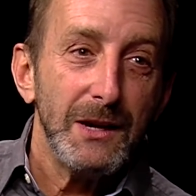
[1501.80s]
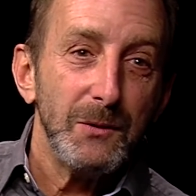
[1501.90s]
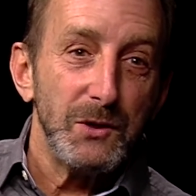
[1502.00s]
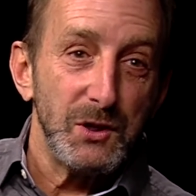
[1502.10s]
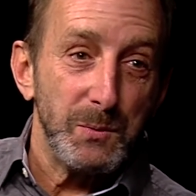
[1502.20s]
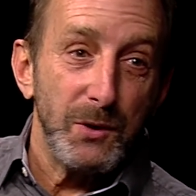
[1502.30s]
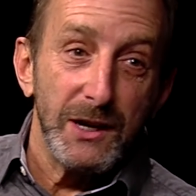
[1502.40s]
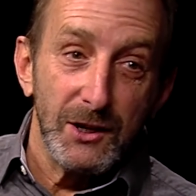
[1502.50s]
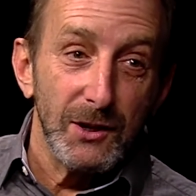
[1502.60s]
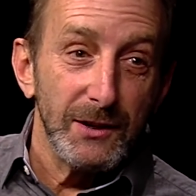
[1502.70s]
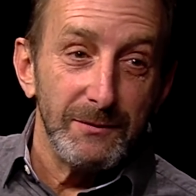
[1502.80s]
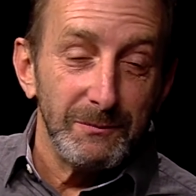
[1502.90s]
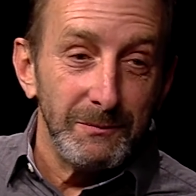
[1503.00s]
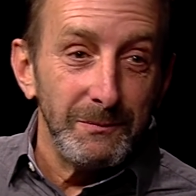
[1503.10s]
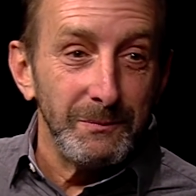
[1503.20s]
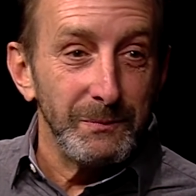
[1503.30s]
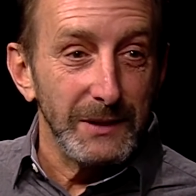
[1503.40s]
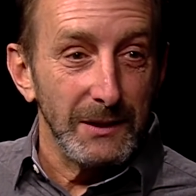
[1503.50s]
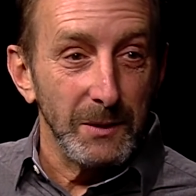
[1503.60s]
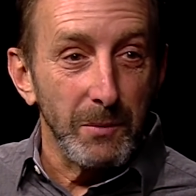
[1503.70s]
which is pretty good
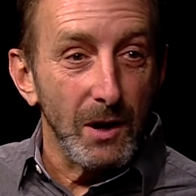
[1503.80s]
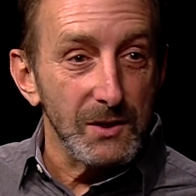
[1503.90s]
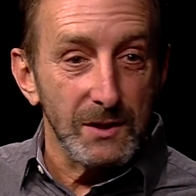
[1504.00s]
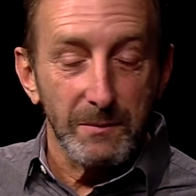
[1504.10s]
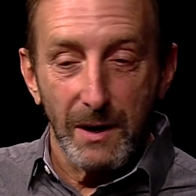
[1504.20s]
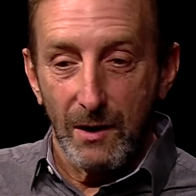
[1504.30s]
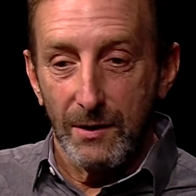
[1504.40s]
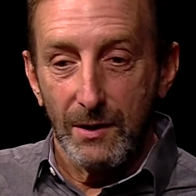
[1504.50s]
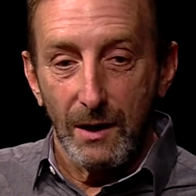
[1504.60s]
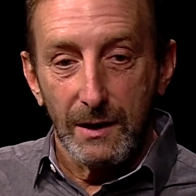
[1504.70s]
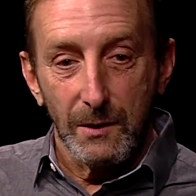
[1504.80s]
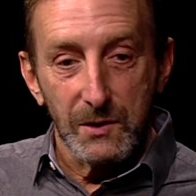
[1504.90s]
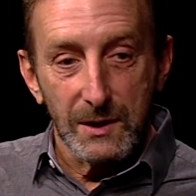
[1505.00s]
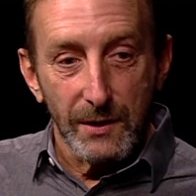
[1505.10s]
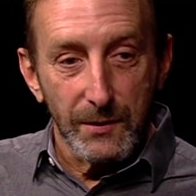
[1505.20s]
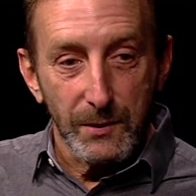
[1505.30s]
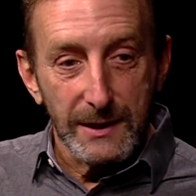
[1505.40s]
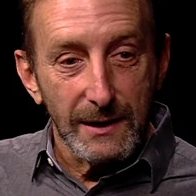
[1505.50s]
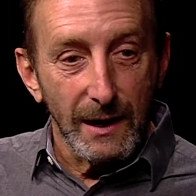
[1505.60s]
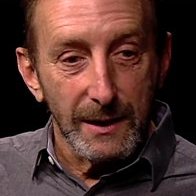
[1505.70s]
in the Boston Marathon. I was in 3
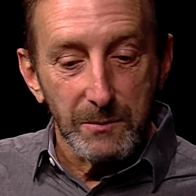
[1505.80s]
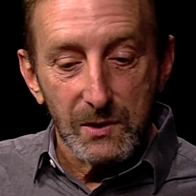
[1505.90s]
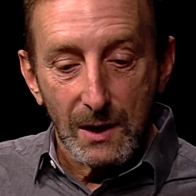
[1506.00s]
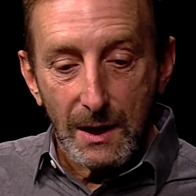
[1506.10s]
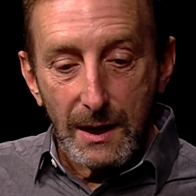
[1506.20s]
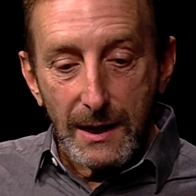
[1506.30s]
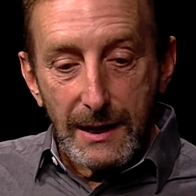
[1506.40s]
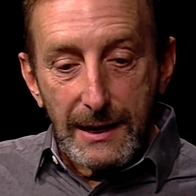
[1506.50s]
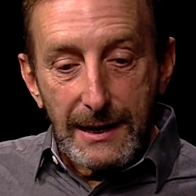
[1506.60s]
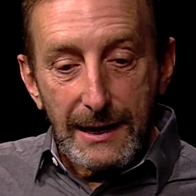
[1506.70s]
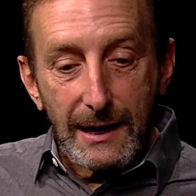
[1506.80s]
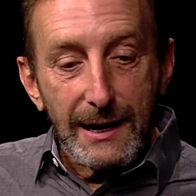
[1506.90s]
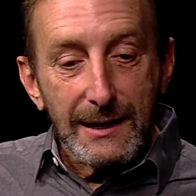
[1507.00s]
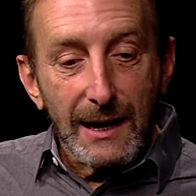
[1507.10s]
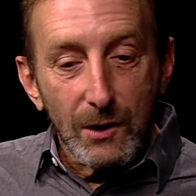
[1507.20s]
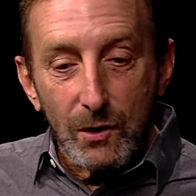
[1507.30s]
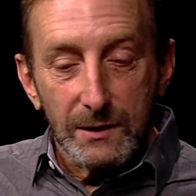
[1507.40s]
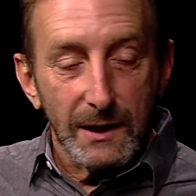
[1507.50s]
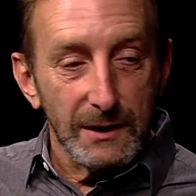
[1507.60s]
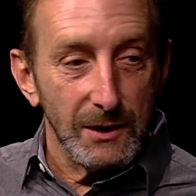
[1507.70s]
times. And I got
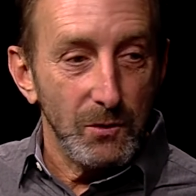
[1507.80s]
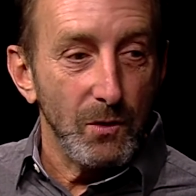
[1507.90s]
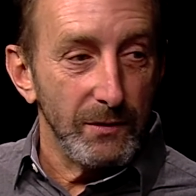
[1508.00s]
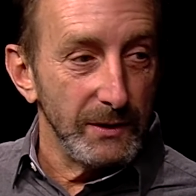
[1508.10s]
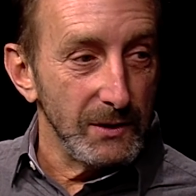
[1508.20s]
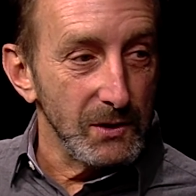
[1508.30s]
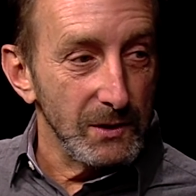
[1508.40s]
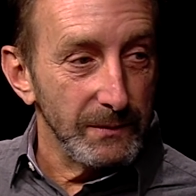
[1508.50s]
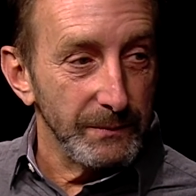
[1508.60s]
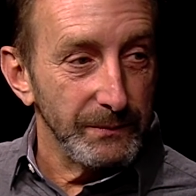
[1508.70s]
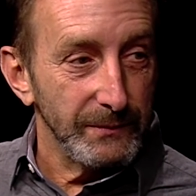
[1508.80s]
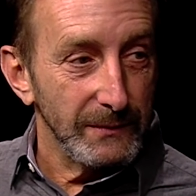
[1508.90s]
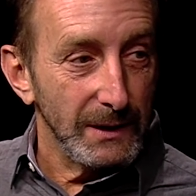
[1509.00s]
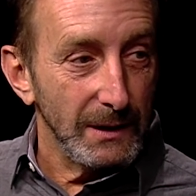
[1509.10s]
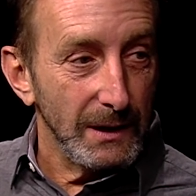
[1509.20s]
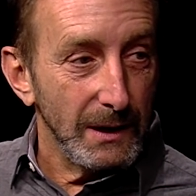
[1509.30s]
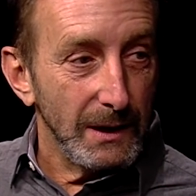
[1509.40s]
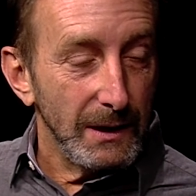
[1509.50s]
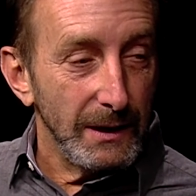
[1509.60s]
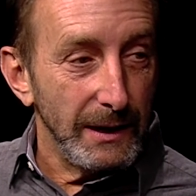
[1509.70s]
hooked on the endorphins.
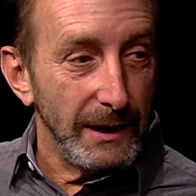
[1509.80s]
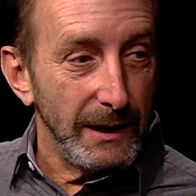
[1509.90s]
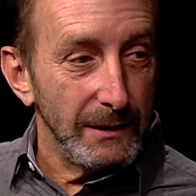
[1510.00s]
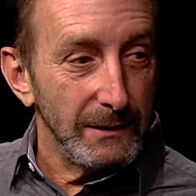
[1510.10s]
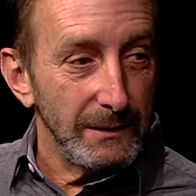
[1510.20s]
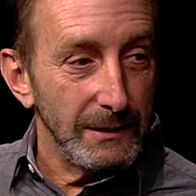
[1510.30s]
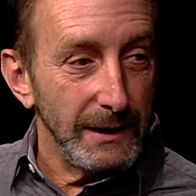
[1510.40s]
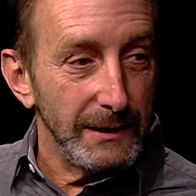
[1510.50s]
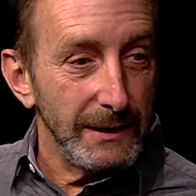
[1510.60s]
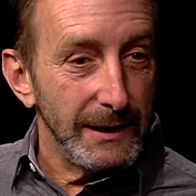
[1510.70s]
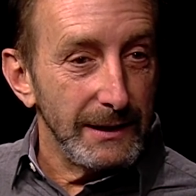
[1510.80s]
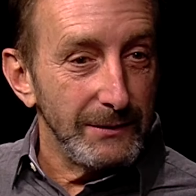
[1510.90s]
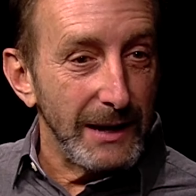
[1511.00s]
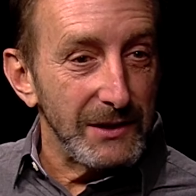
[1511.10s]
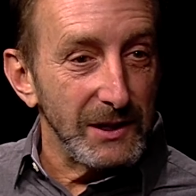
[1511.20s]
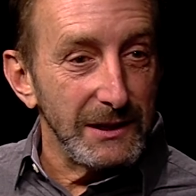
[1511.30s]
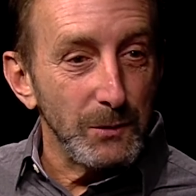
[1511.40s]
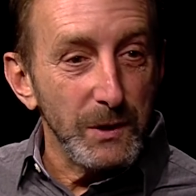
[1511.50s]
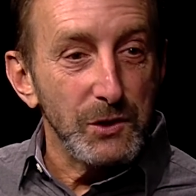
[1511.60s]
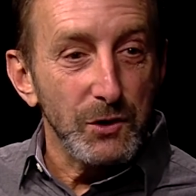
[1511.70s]
And as I
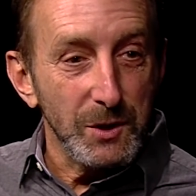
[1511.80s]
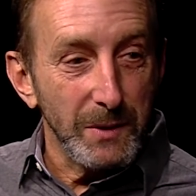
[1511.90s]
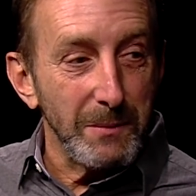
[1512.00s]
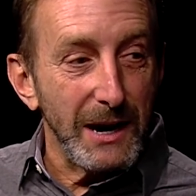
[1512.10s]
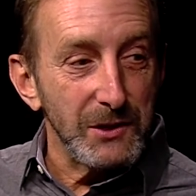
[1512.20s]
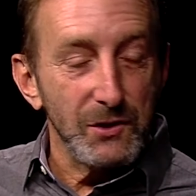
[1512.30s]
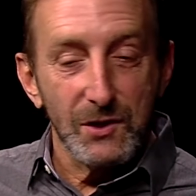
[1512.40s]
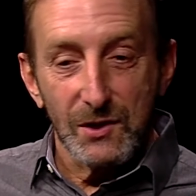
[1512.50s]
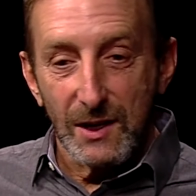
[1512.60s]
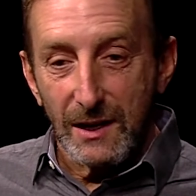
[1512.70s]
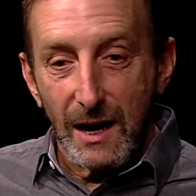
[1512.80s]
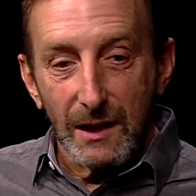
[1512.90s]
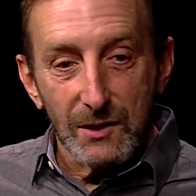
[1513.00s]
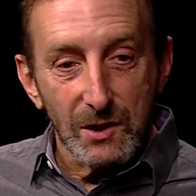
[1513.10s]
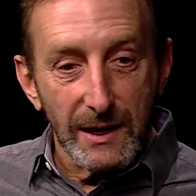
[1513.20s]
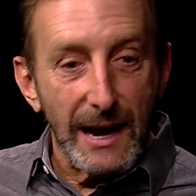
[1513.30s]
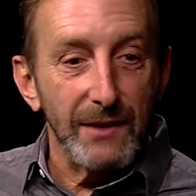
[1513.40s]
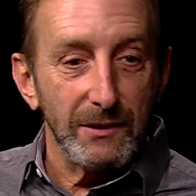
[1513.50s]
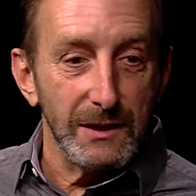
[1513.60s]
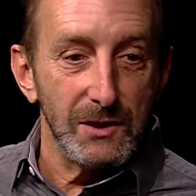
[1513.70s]
did research in my master's in psychology,
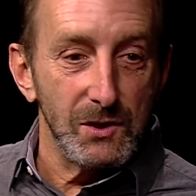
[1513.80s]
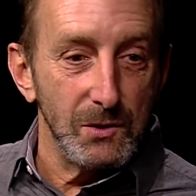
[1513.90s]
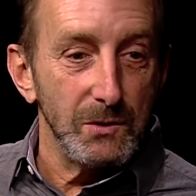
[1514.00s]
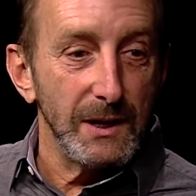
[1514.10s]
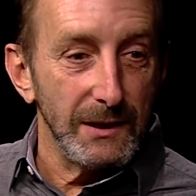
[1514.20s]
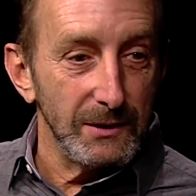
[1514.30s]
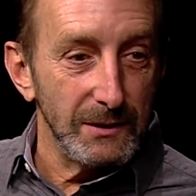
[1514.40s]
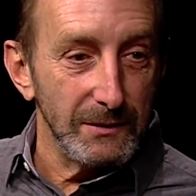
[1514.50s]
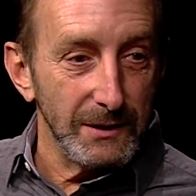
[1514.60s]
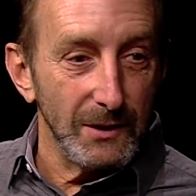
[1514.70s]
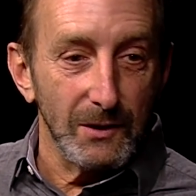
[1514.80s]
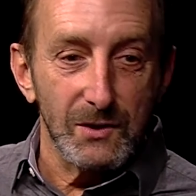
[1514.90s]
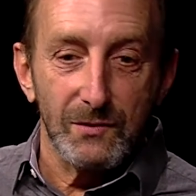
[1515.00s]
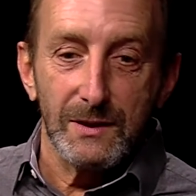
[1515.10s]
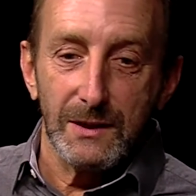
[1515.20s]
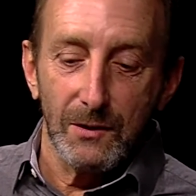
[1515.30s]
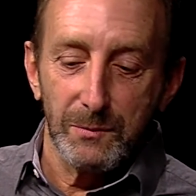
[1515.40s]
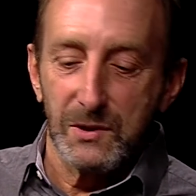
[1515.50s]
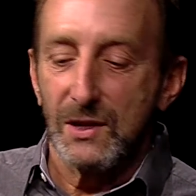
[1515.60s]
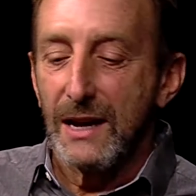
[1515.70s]
athletes do tend to,
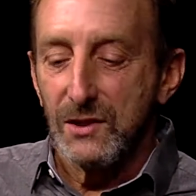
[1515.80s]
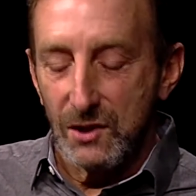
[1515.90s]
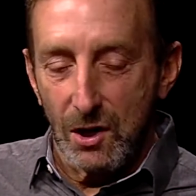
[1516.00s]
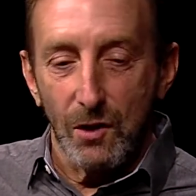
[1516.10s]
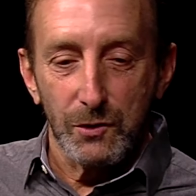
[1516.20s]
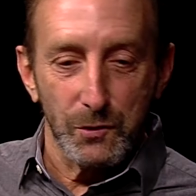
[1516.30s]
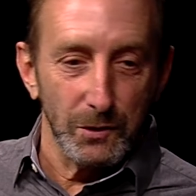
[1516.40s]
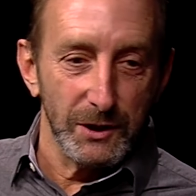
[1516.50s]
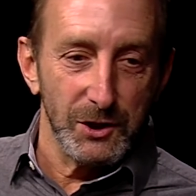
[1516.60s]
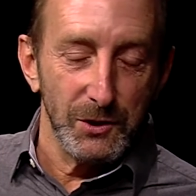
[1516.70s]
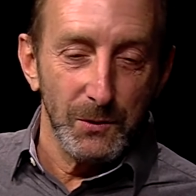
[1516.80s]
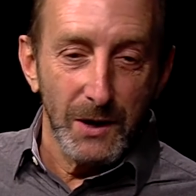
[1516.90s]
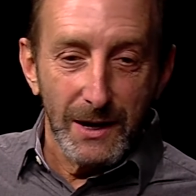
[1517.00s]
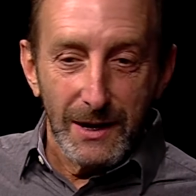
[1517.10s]
besides the cultural issue,